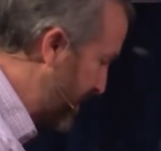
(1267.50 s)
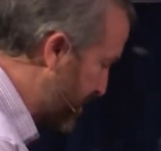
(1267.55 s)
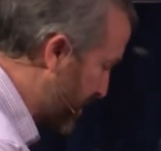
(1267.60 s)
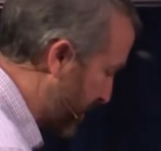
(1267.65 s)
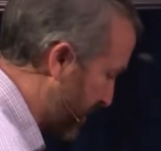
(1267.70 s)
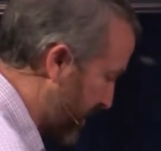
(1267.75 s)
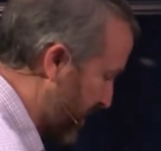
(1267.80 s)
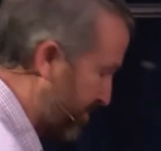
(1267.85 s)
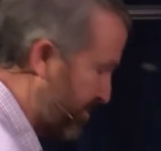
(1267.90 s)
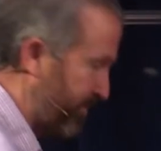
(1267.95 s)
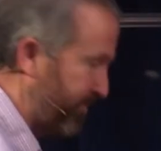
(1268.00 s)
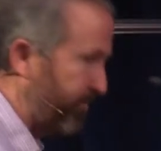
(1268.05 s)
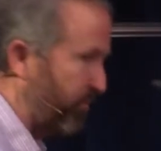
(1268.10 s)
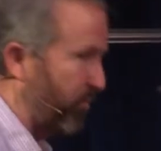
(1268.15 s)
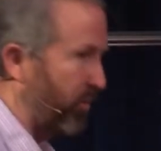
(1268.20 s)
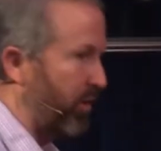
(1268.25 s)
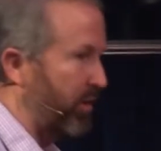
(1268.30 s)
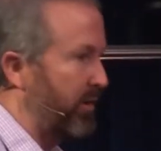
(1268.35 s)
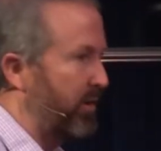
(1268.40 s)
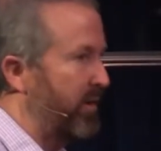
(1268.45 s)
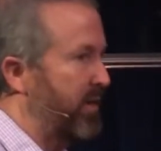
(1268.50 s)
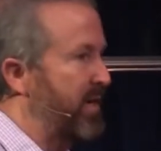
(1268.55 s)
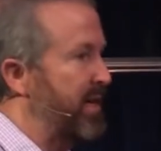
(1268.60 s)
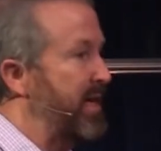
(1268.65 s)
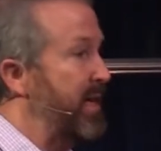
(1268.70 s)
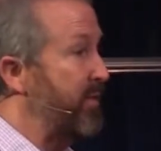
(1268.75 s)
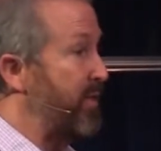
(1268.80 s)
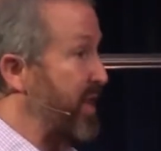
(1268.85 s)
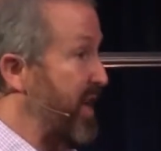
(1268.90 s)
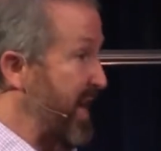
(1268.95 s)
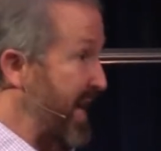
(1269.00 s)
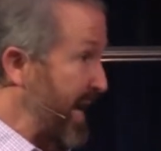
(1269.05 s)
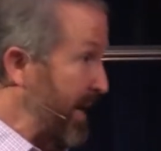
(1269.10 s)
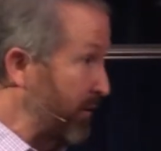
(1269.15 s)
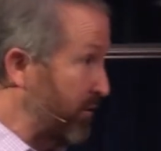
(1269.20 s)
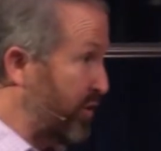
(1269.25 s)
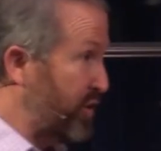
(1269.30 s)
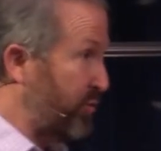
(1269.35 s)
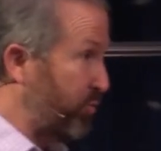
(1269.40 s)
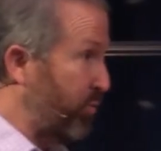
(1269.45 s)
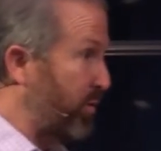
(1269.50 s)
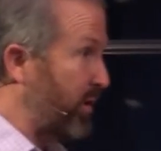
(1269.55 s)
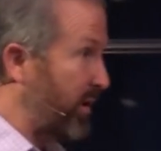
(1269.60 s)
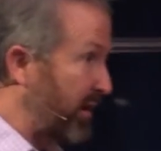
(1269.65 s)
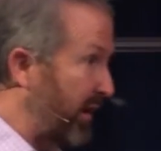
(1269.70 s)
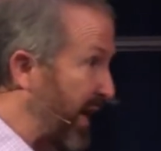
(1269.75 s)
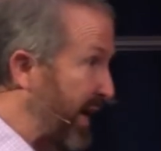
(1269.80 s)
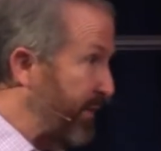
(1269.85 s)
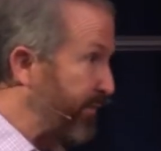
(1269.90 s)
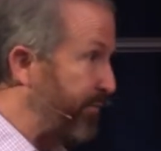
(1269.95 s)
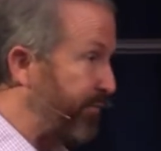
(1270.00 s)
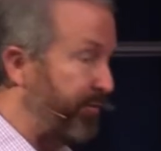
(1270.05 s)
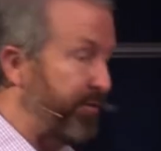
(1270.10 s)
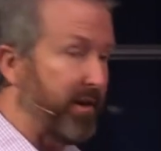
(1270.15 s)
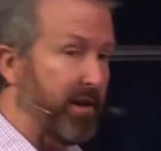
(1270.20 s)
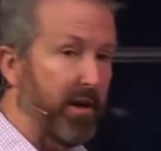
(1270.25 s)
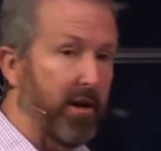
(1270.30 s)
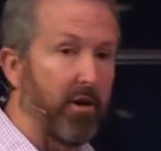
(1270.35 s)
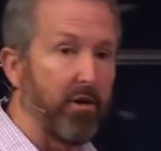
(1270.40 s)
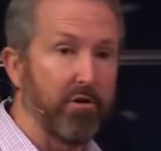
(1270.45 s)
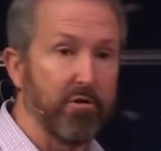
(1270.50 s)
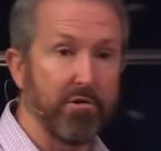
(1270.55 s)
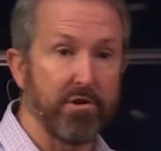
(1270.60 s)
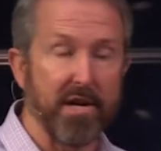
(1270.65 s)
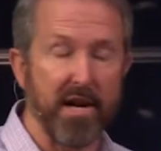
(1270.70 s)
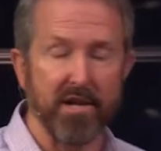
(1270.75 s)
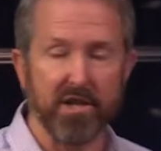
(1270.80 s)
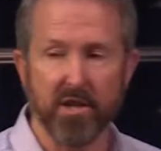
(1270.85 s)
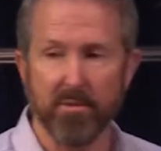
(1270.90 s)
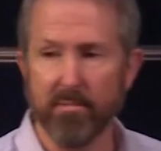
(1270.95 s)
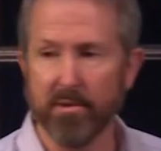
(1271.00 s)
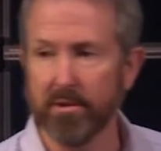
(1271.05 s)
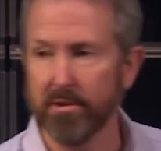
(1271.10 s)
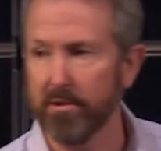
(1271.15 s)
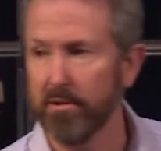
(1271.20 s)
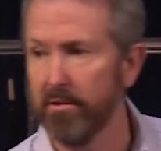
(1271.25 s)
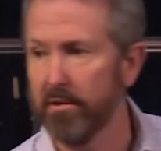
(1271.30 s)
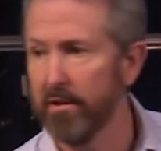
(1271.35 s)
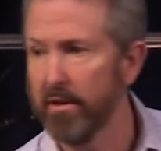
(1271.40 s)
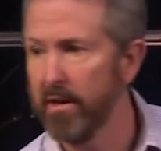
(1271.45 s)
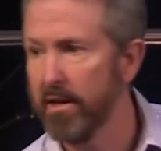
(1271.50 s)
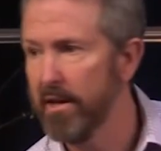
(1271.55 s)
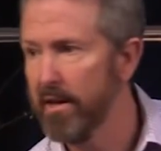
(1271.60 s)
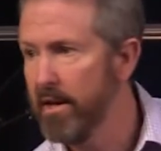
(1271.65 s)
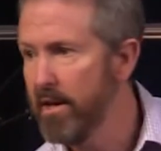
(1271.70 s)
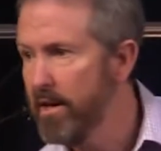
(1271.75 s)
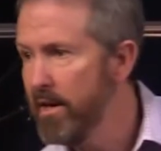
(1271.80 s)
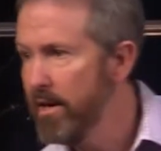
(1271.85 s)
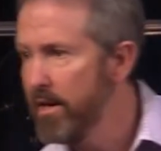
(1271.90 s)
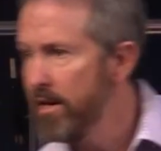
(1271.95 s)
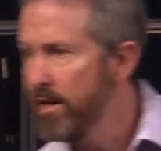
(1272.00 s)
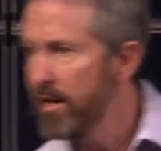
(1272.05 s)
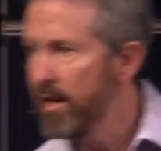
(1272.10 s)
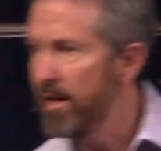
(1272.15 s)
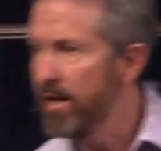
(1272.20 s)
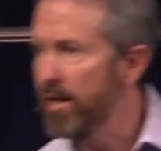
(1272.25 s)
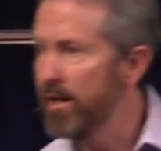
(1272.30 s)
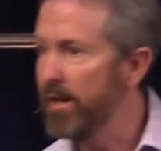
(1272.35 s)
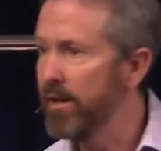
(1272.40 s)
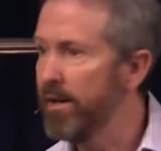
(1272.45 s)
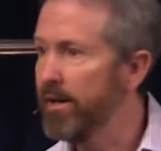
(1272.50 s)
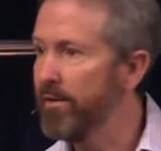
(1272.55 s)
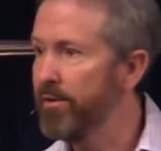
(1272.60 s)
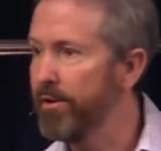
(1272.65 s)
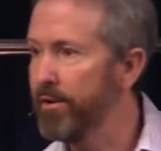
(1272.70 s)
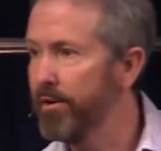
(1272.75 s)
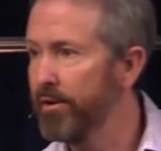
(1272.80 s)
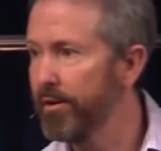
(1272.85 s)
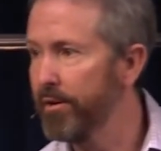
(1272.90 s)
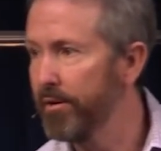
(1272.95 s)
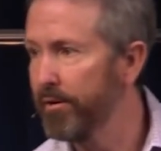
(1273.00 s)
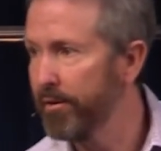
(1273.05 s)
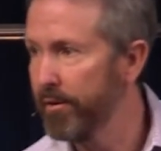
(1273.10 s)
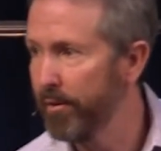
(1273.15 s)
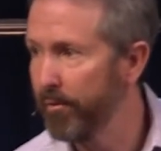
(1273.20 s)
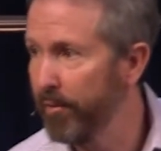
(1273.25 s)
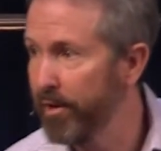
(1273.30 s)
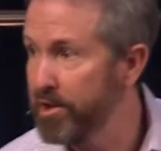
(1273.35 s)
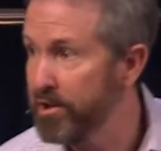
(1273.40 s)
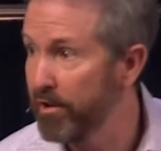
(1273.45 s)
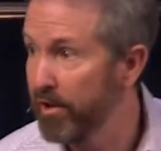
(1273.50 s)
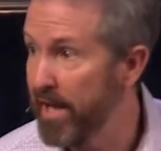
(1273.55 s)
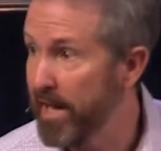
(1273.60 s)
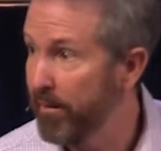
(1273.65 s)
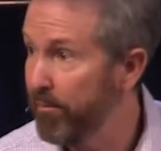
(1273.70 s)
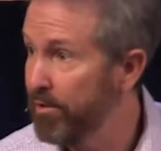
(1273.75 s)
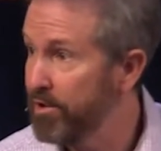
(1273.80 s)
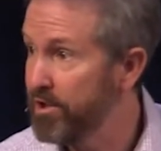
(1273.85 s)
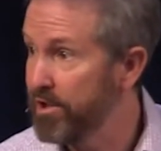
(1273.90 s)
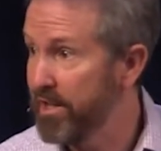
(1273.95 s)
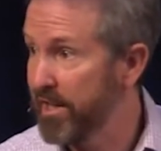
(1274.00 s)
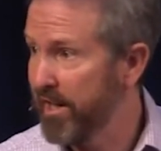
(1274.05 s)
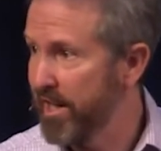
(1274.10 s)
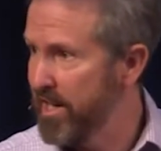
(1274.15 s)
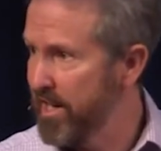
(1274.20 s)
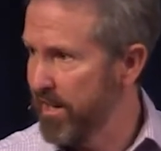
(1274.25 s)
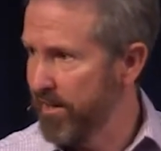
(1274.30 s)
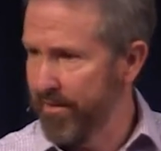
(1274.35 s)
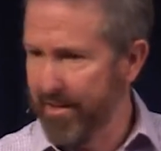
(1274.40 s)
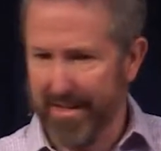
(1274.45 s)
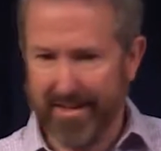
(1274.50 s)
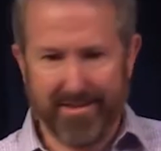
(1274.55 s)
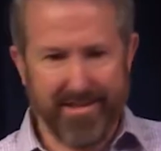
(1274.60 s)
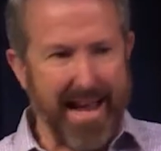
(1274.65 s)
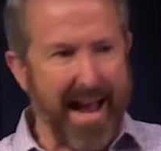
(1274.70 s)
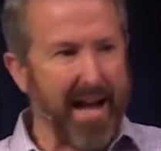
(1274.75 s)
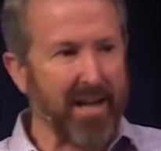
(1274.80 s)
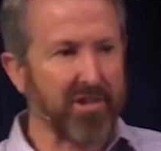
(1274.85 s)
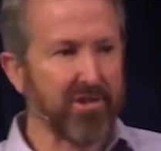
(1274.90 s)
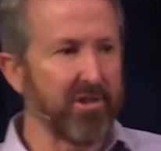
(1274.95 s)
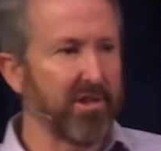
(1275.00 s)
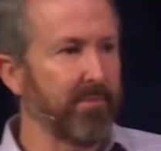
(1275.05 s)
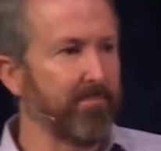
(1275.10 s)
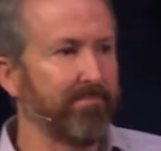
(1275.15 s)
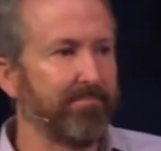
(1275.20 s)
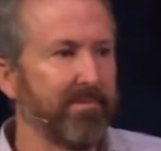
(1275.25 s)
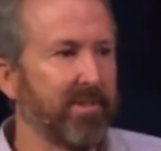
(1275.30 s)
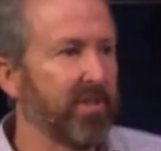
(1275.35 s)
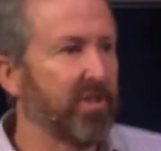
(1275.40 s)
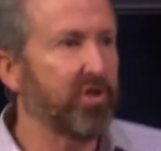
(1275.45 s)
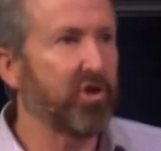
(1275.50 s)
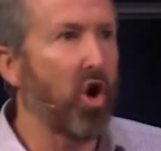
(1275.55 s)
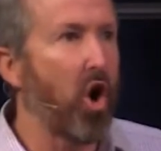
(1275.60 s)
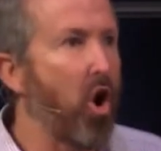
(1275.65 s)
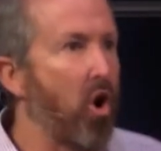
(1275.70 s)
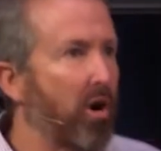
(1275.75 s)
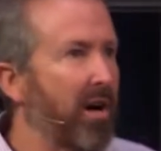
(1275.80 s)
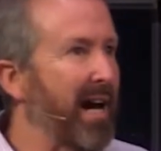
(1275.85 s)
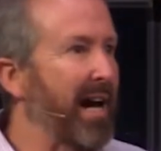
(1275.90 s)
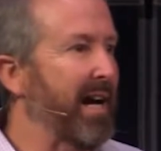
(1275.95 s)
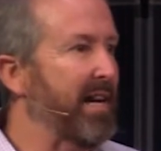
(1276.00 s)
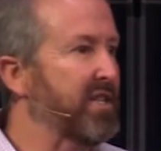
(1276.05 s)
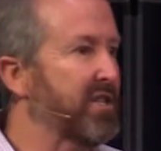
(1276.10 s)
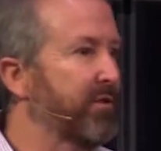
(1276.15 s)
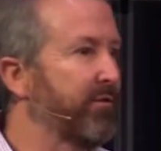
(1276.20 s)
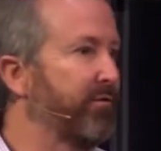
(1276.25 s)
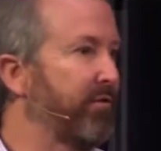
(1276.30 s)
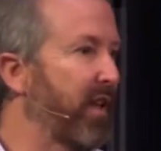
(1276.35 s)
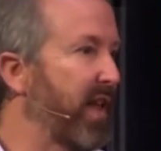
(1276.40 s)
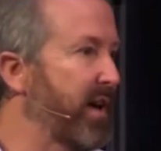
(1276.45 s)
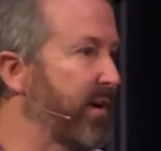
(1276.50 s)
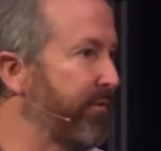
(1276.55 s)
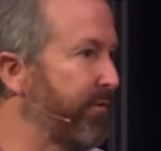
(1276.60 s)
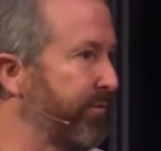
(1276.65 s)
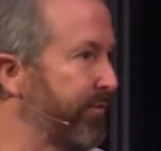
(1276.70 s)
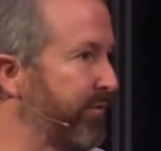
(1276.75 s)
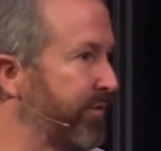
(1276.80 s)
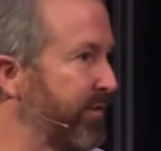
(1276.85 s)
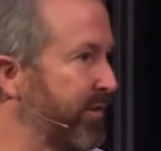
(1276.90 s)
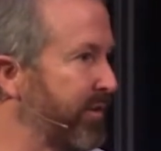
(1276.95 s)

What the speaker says: on this before. The English word life in our New Testament, the original language, it's actually, there's all kinds of life.